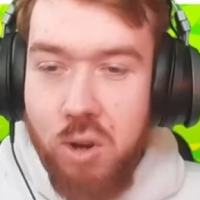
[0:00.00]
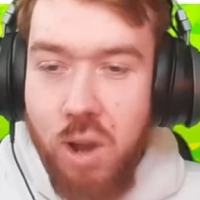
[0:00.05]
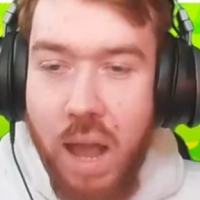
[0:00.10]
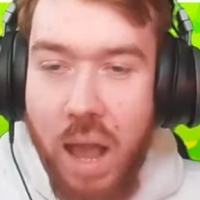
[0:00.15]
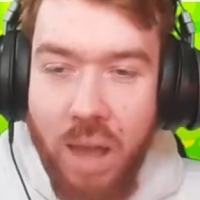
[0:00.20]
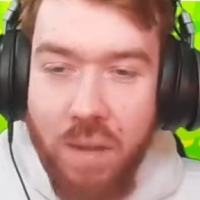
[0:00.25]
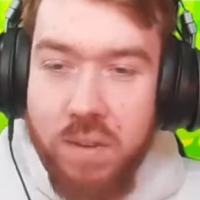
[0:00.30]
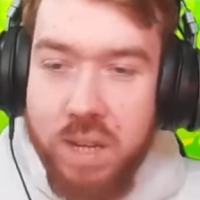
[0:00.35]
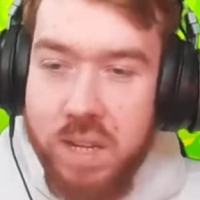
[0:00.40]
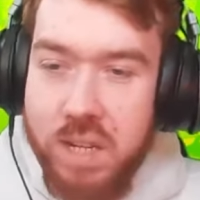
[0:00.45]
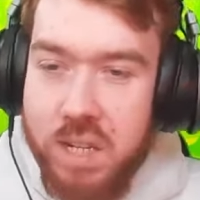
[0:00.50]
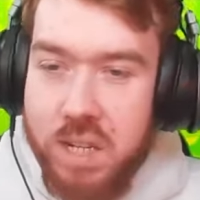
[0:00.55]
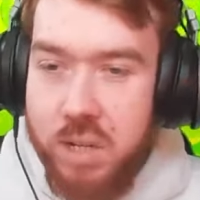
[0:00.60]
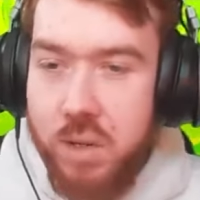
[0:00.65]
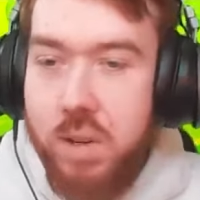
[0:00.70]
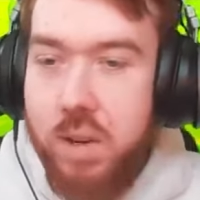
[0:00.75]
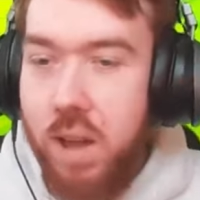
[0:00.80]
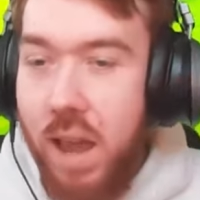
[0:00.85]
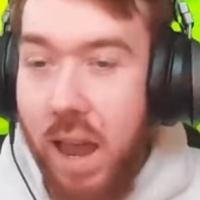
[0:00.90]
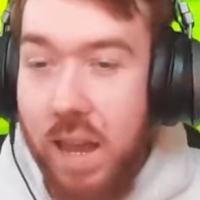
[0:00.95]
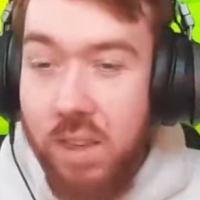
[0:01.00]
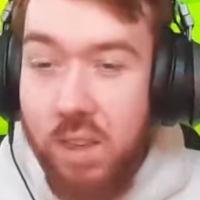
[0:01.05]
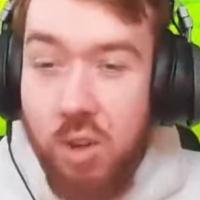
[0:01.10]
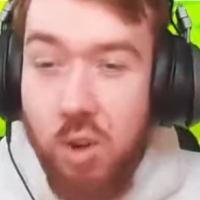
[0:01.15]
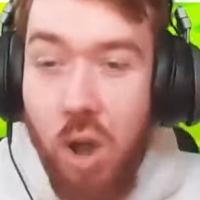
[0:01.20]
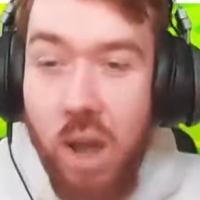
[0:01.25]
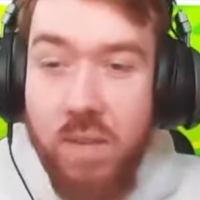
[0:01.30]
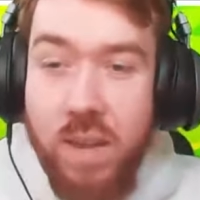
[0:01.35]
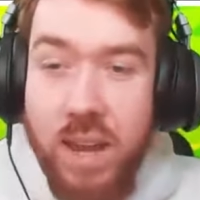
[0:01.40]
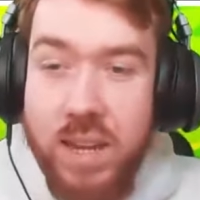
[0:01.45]
got to have Kitsuna and you
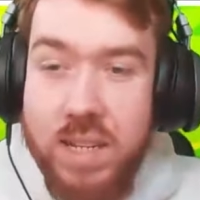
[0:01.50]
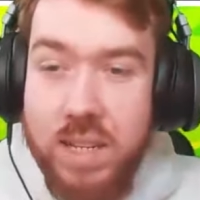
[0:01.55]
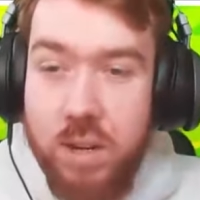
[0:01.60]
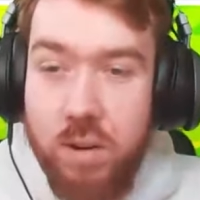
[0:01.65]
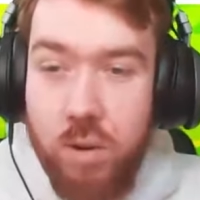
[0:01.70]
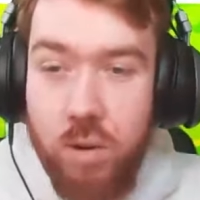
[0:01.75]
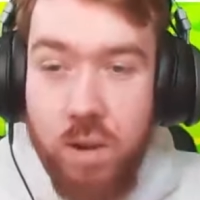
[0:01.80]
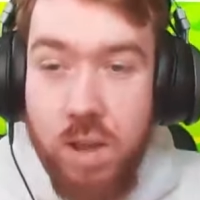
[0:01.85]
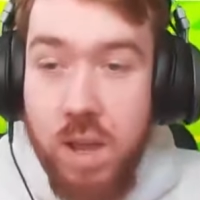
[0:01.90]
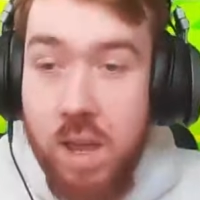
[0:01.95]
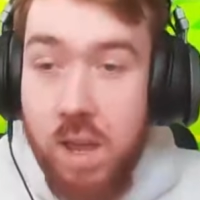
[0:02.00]
got to have Escanor.